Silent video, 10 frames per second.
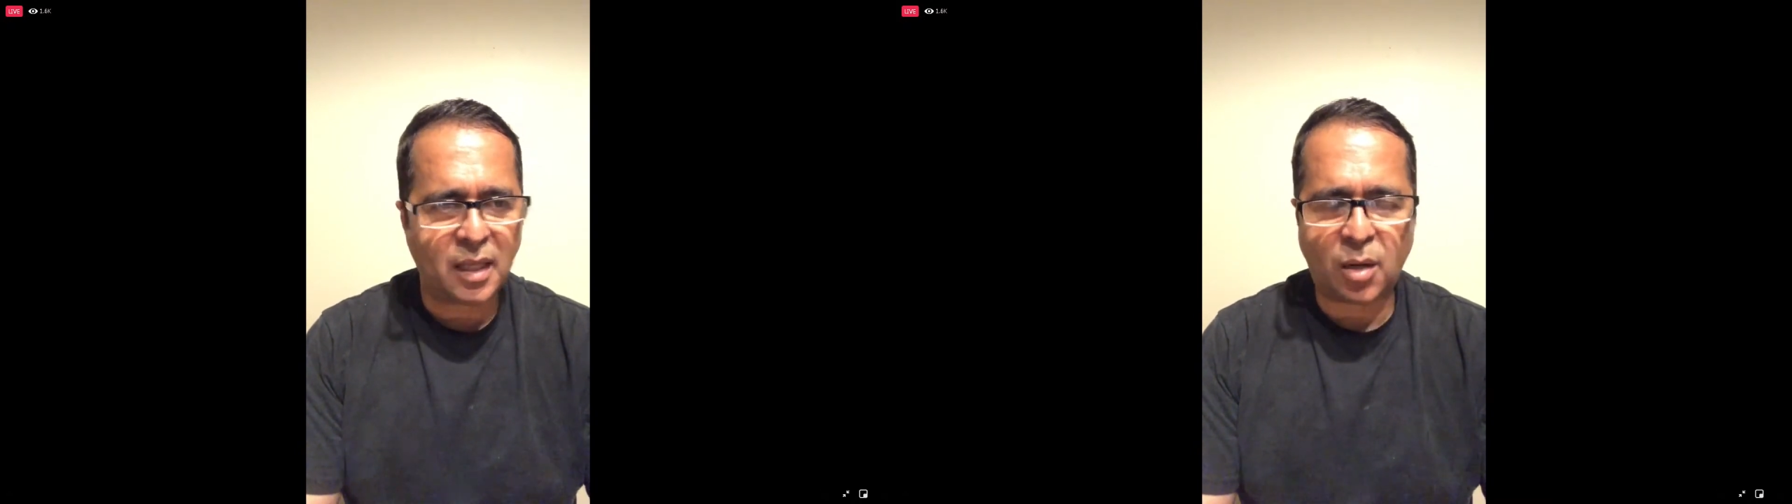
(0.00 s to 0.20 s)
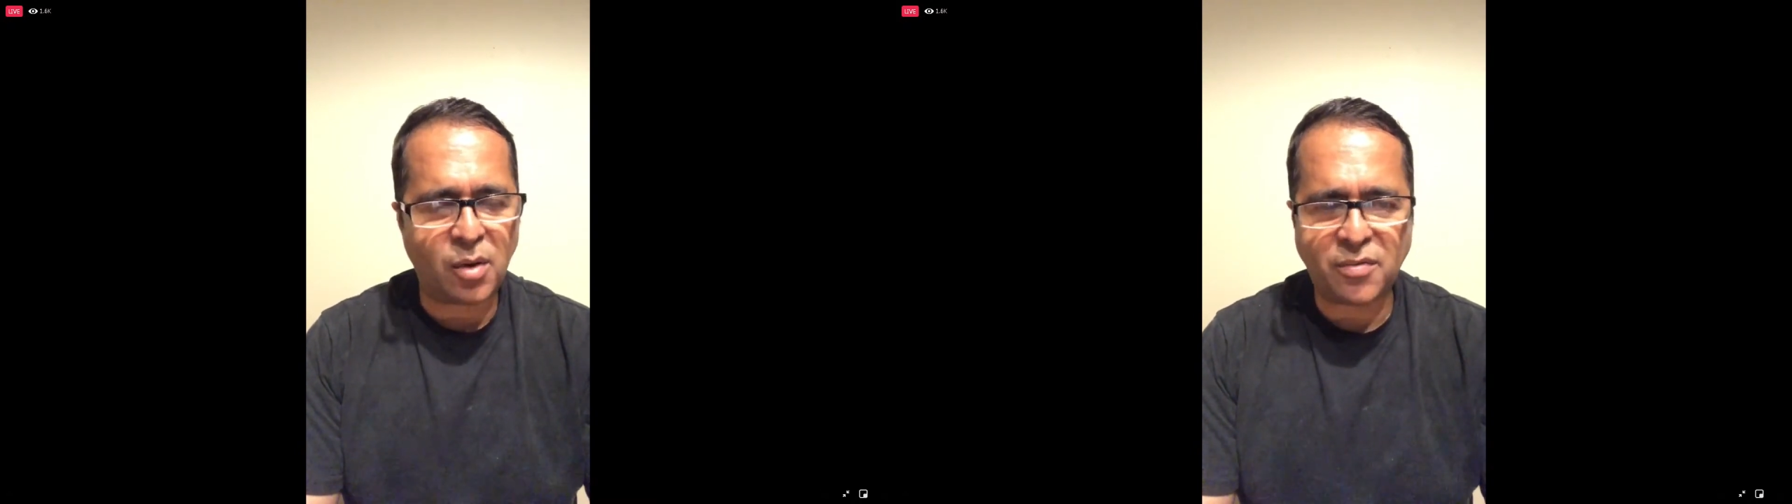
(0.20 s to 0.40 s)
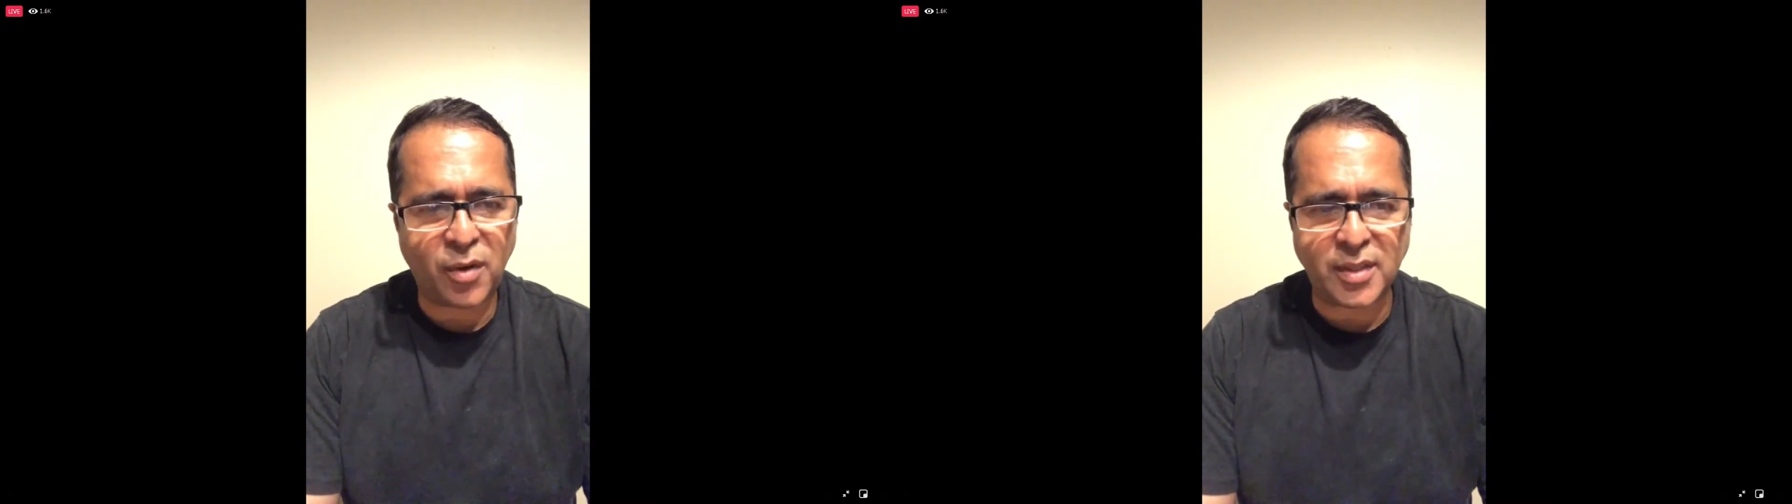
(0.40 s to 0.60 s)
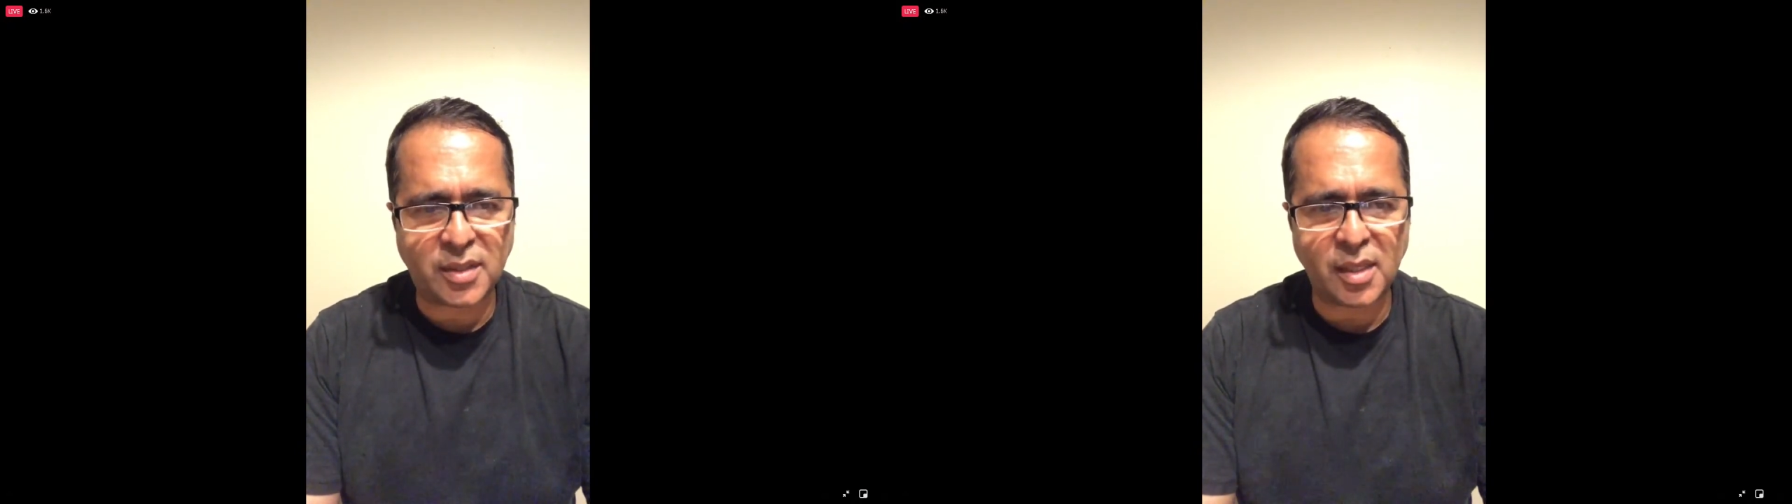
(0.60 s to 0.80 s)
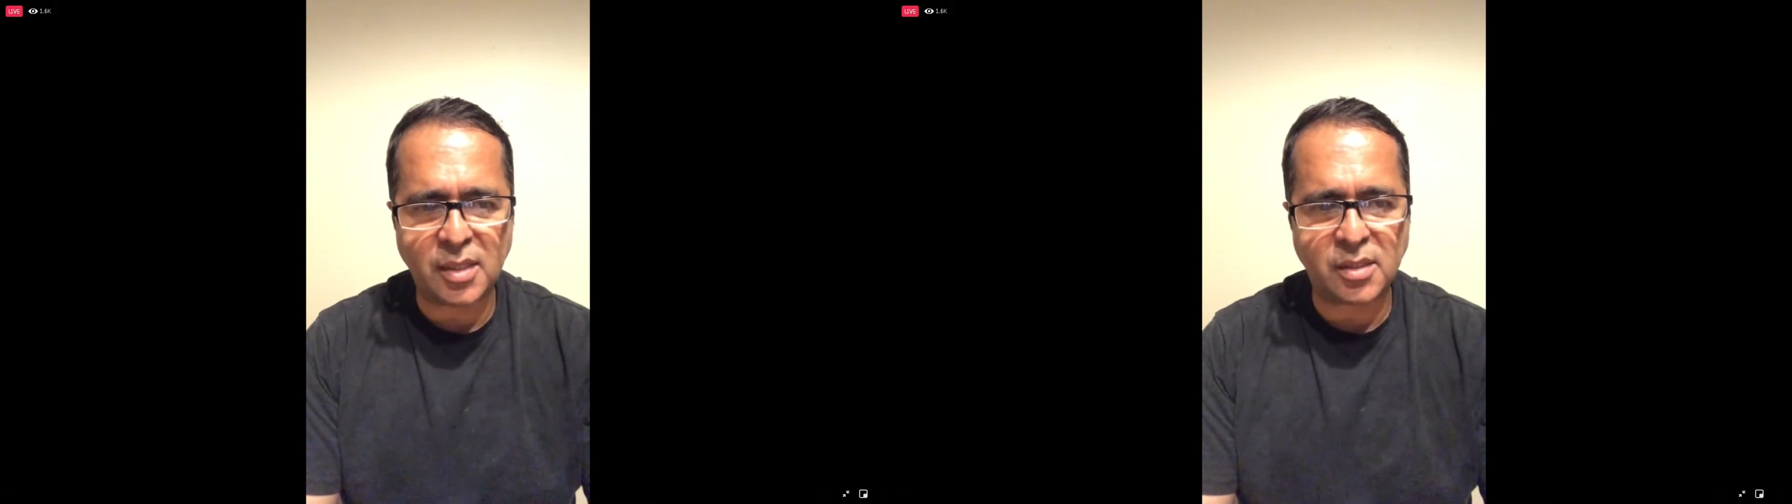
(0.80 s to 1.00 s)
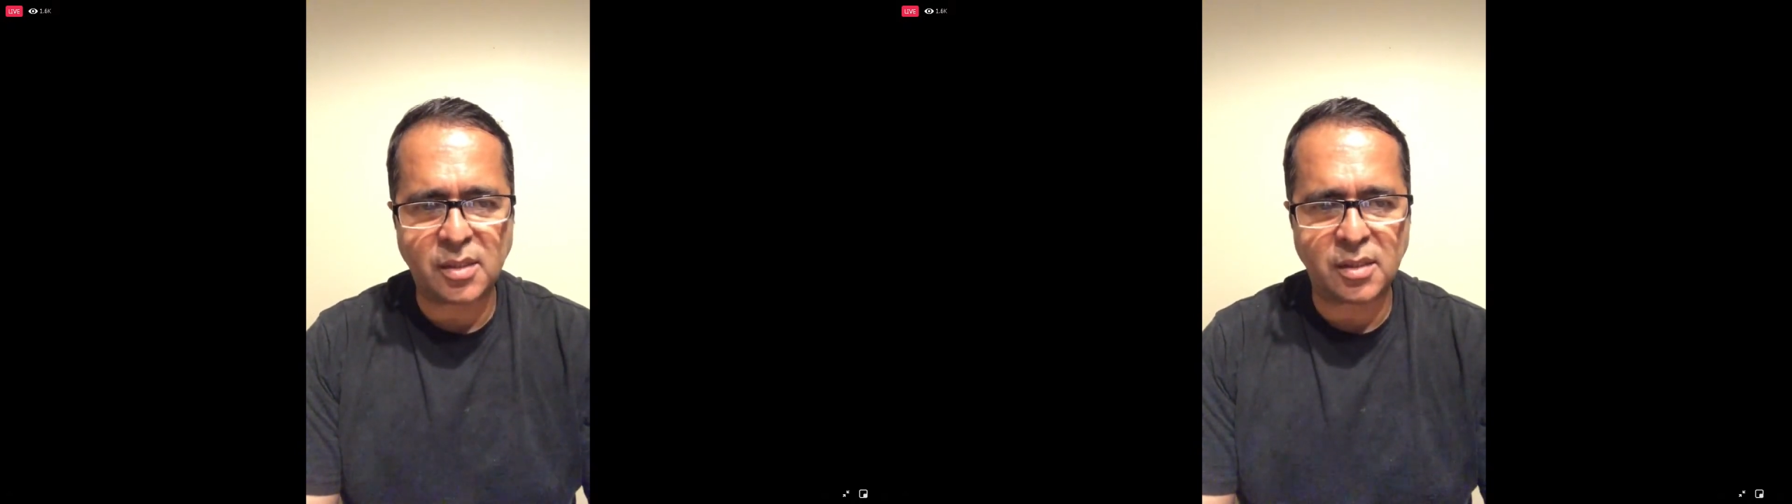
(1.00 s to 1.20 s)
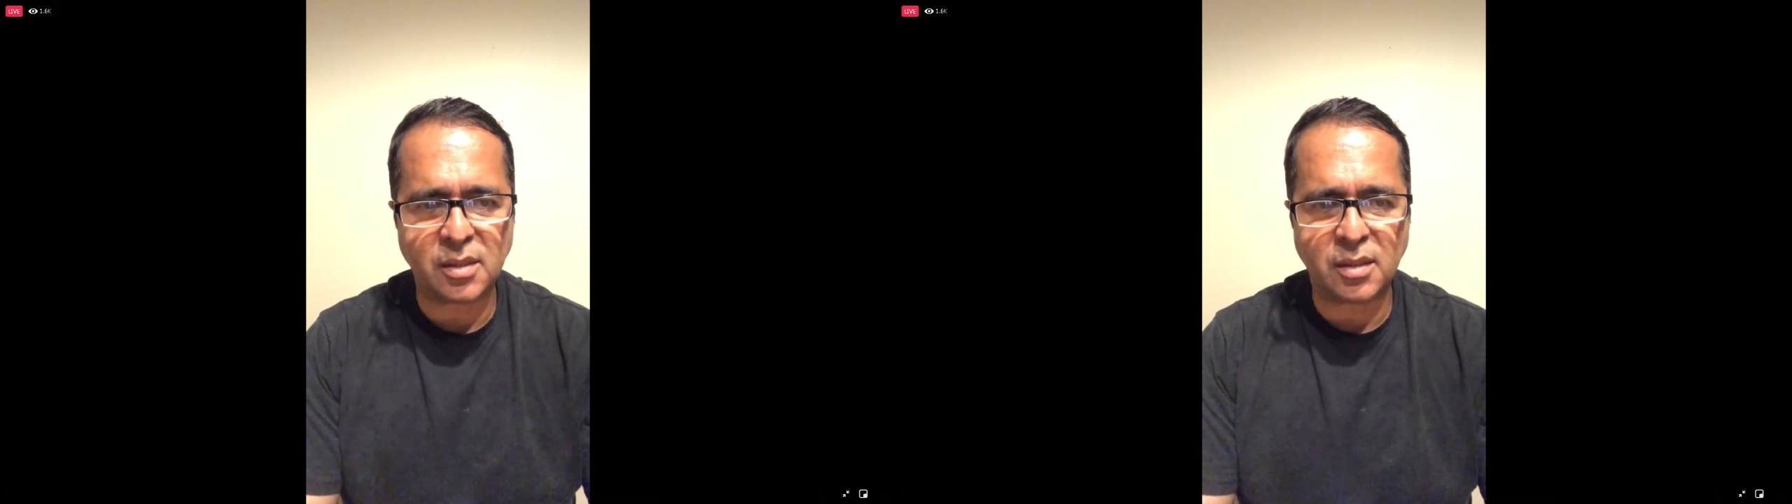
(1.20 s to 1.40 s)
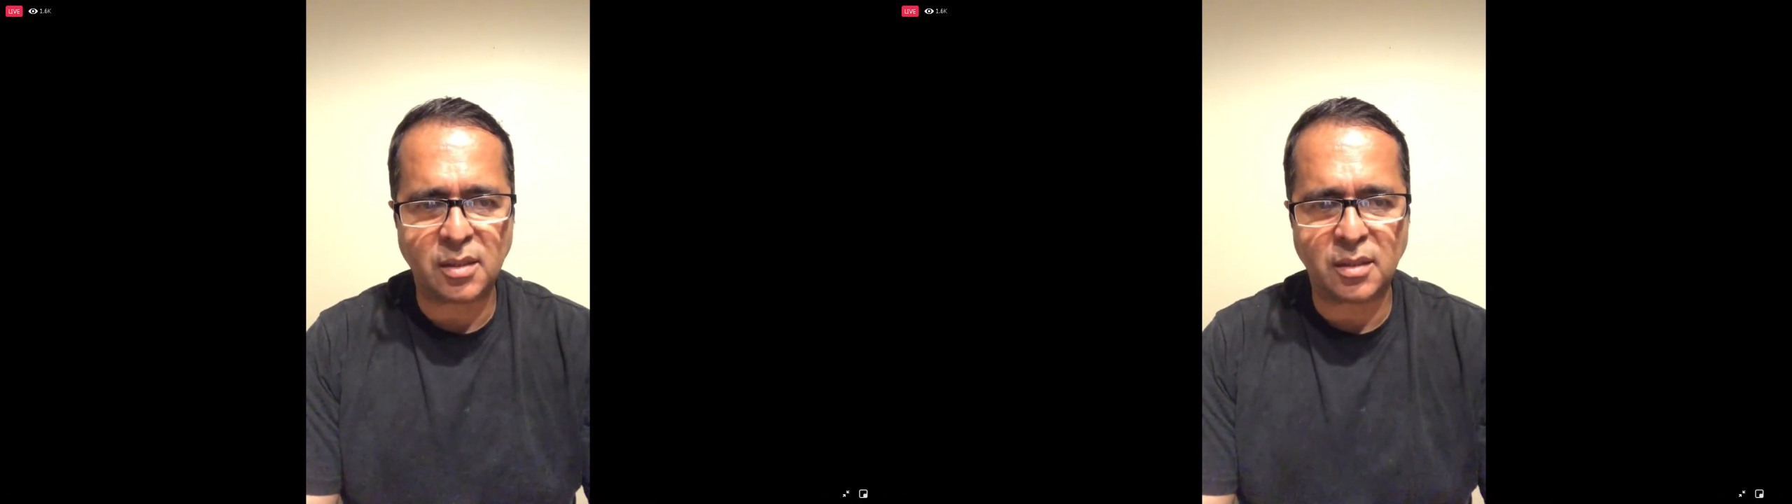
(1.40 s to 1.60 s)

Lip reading: that our voices